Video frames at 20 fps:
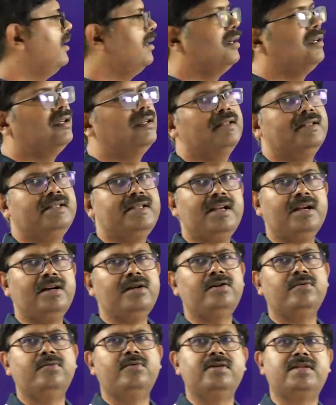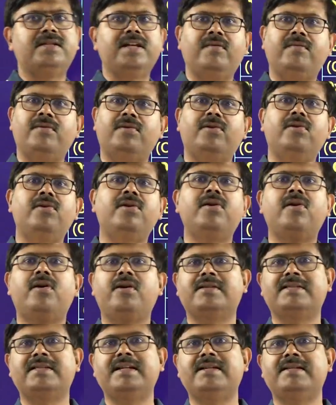Cl2O7, chlorine
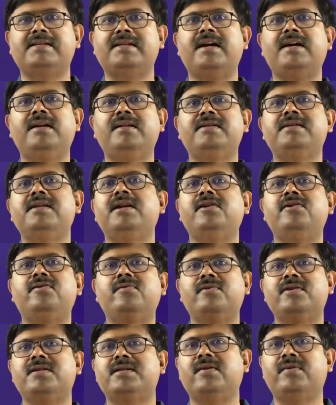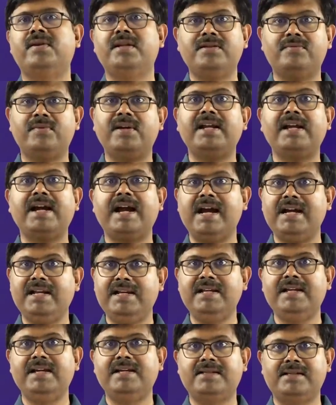oxides are, Cl2O7 is very
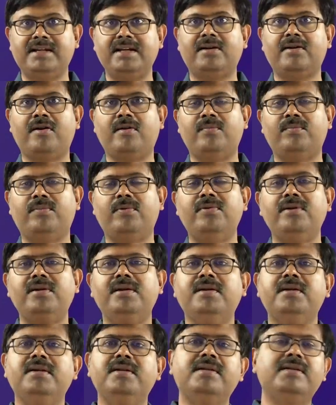highly acidic compound.